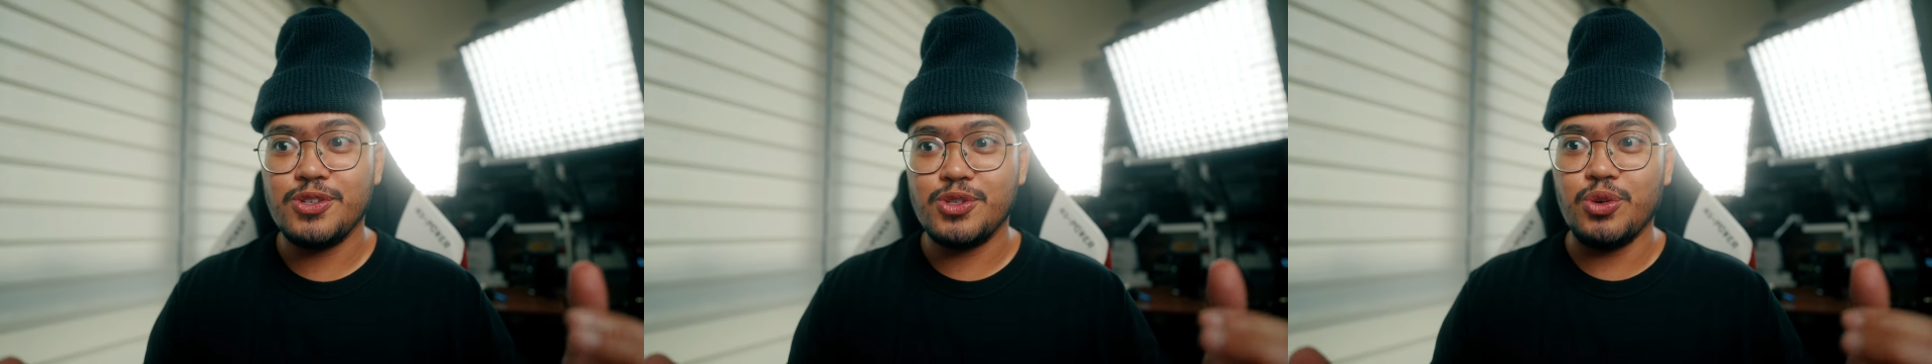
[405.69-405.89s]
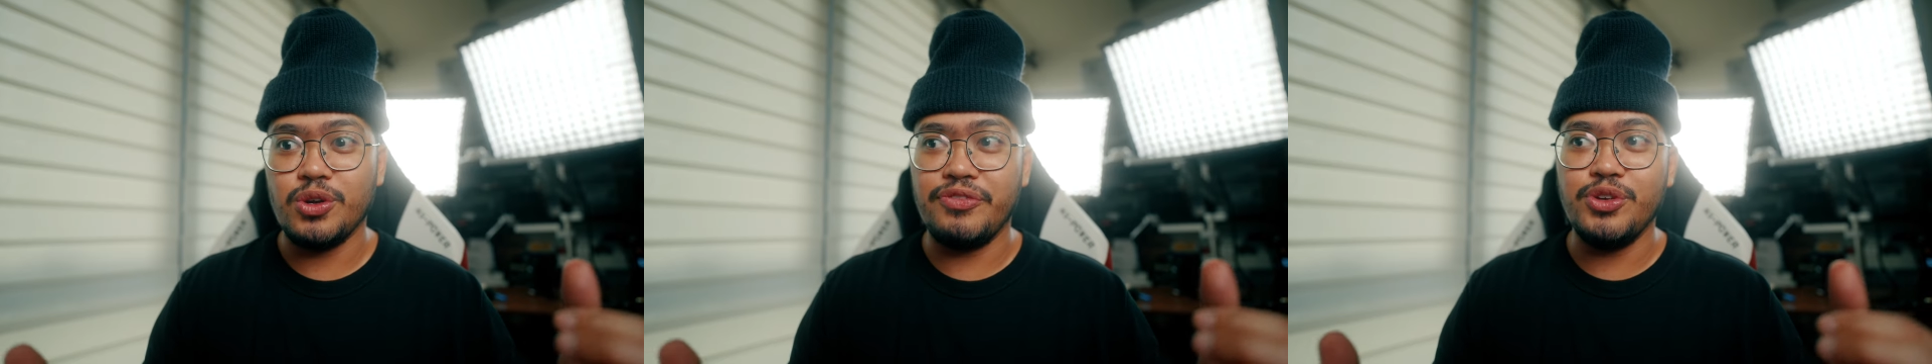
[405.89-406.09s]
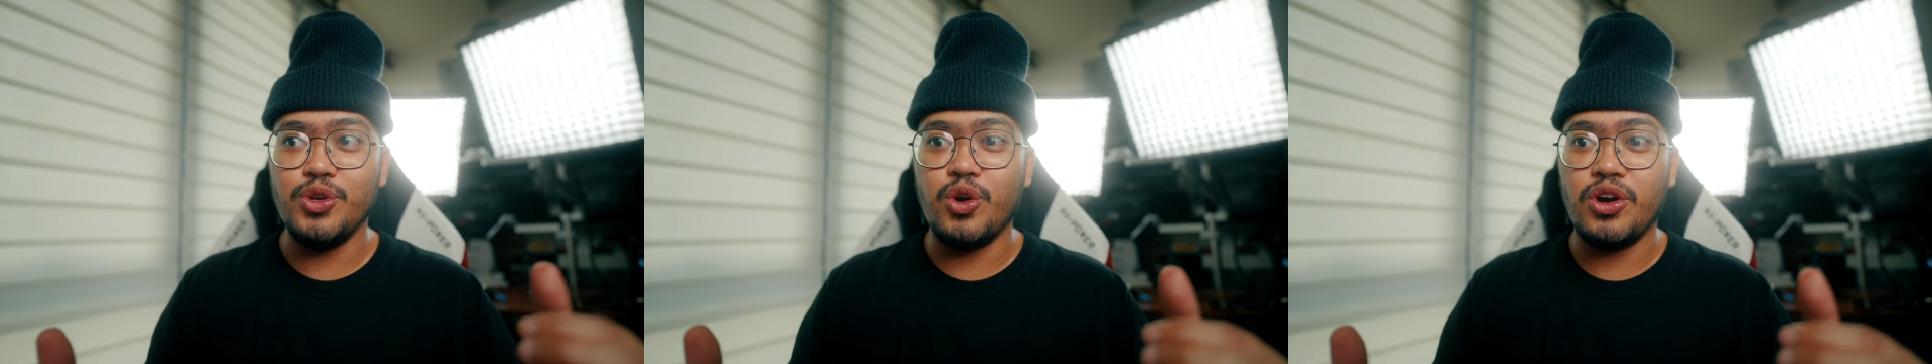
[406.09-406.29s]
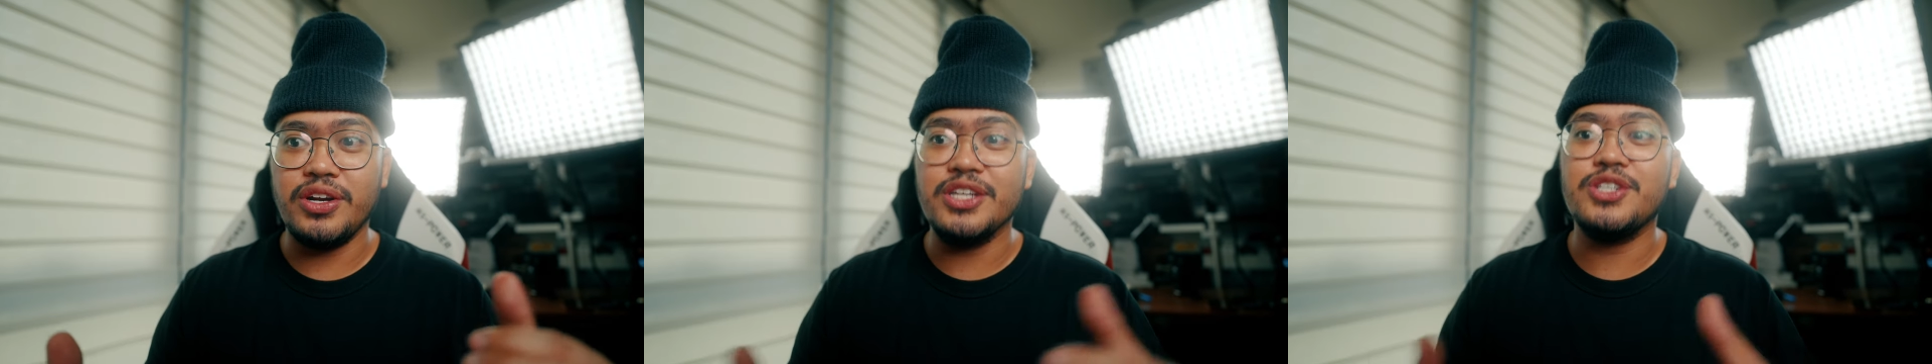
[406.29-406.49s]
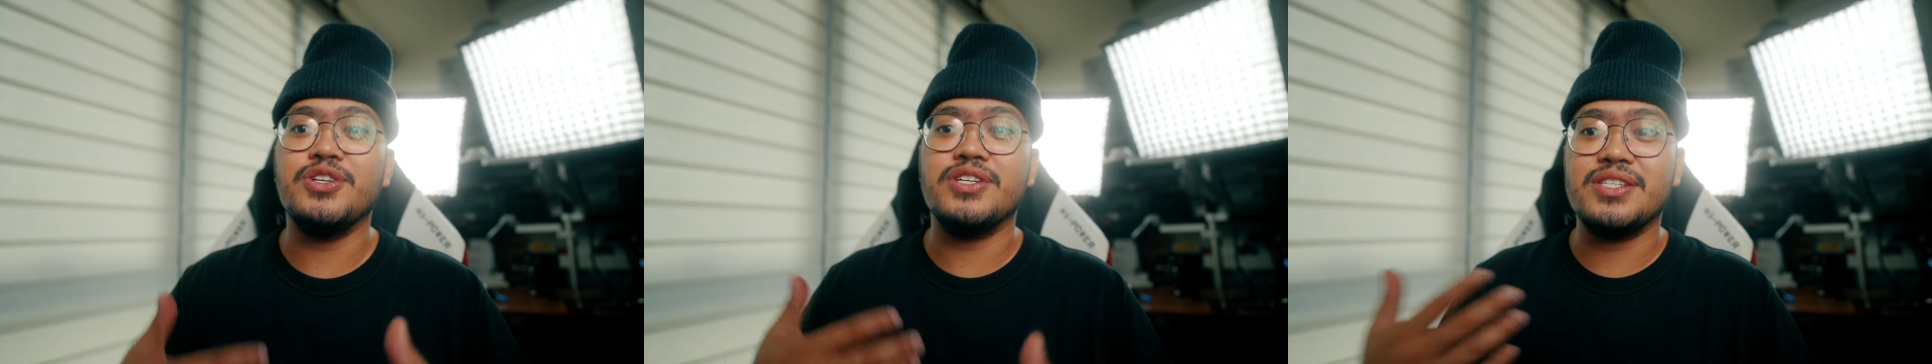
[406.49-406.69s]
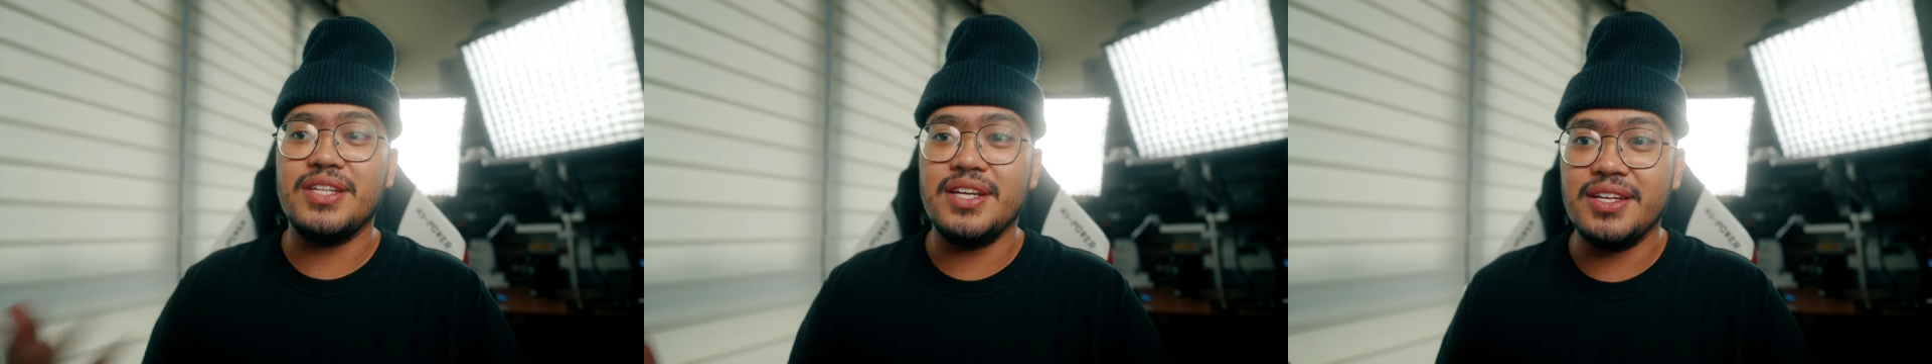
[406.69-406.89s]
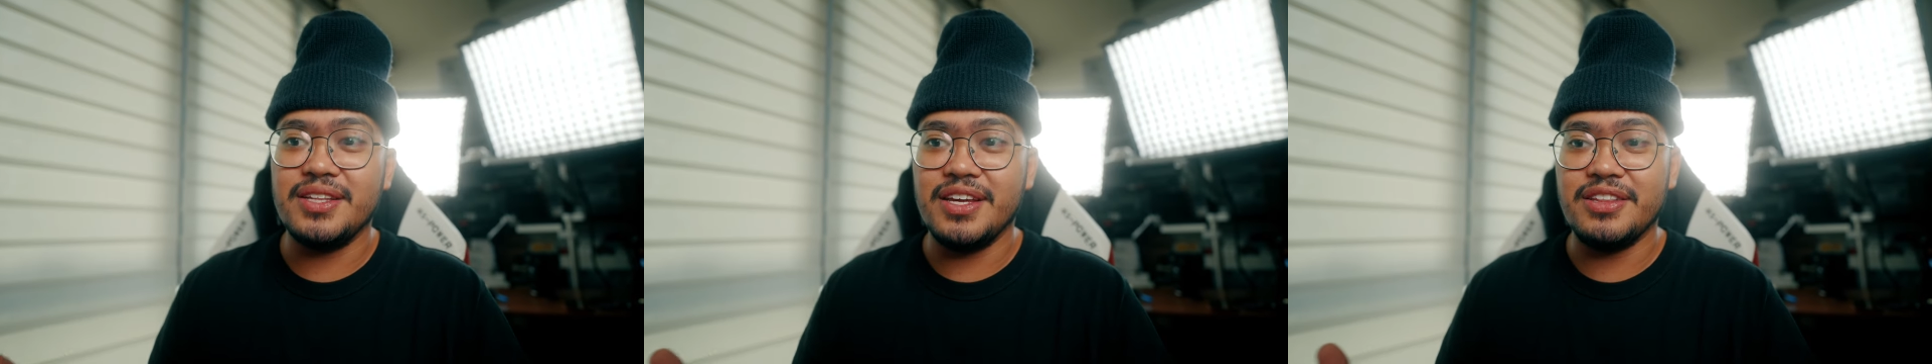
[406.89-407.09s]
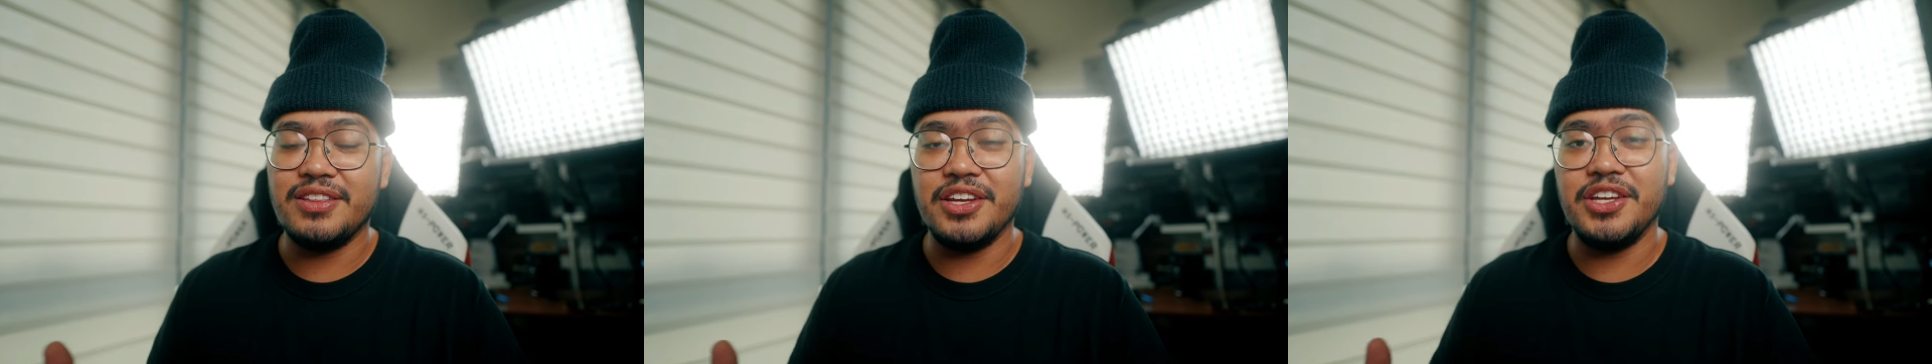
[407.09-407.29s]
So if you are
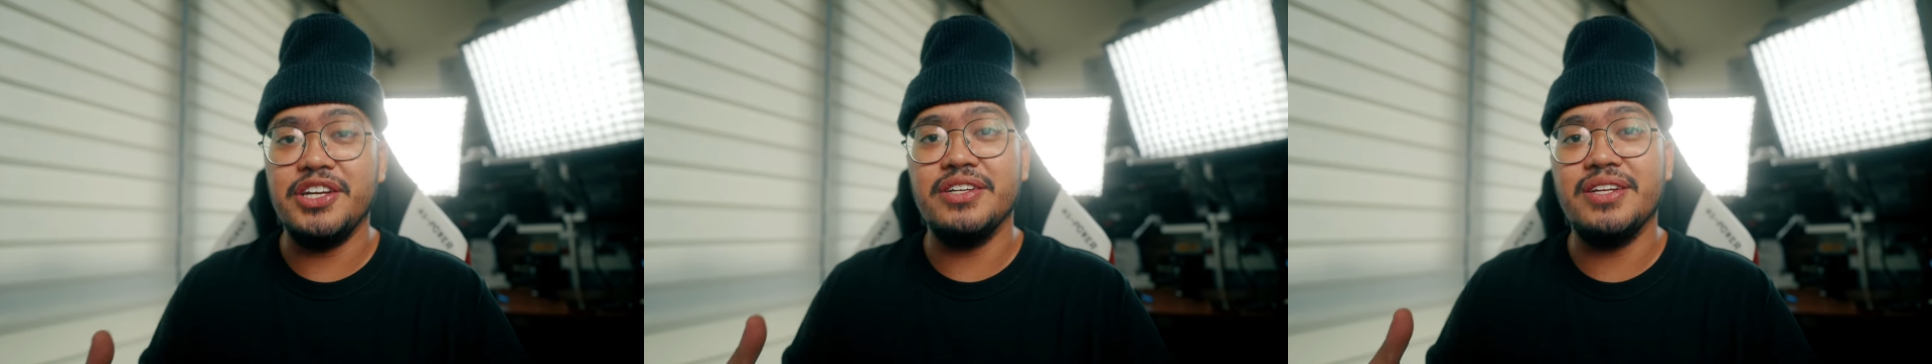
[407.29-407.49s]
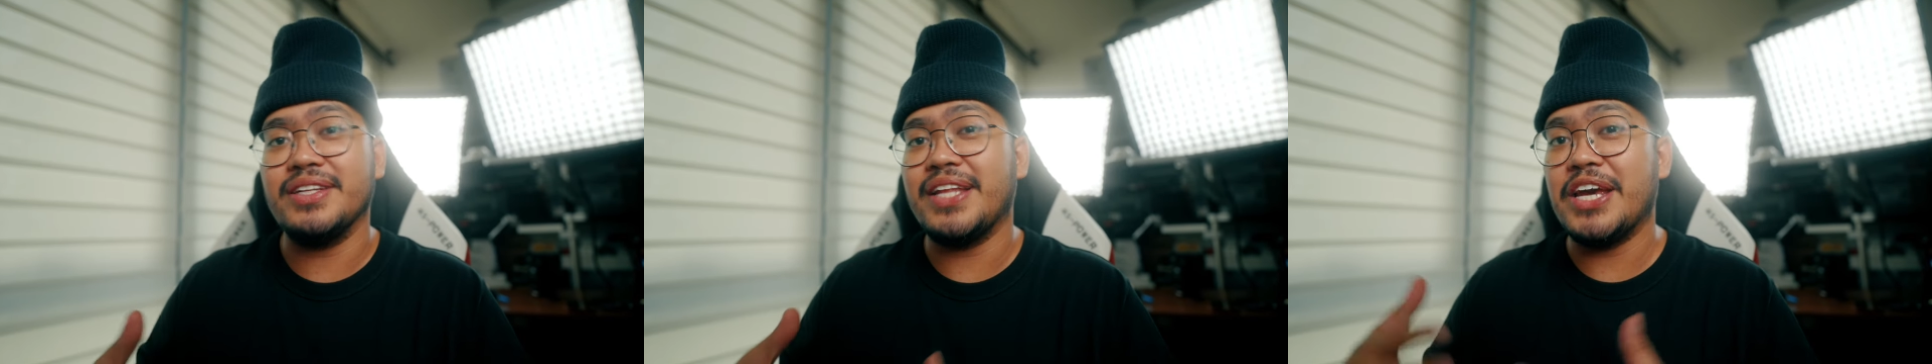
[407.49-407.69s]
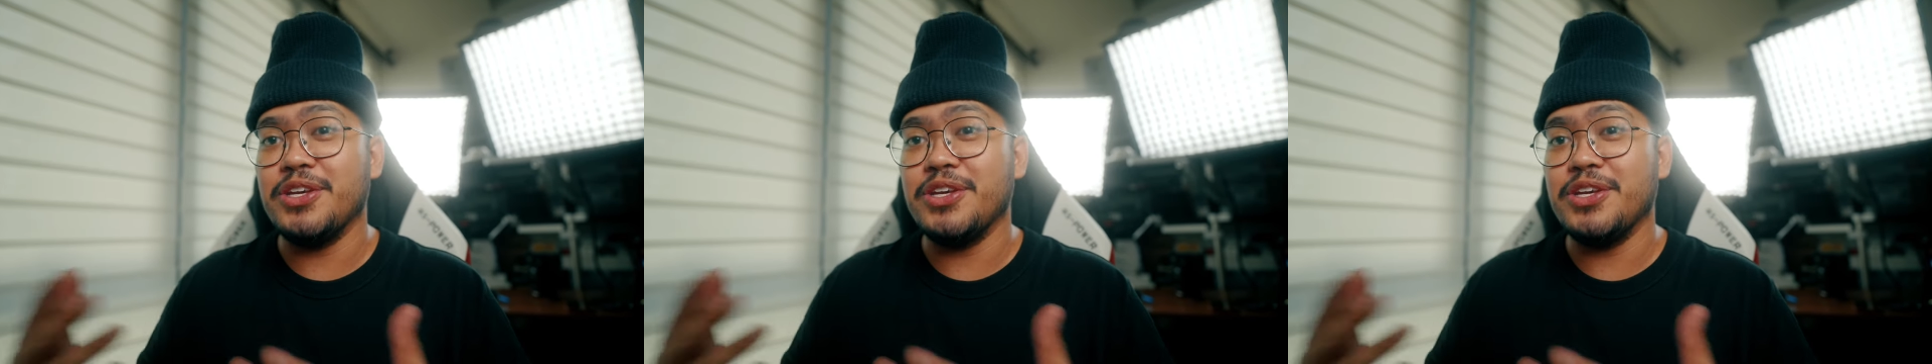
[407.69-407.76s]
interested in the gear that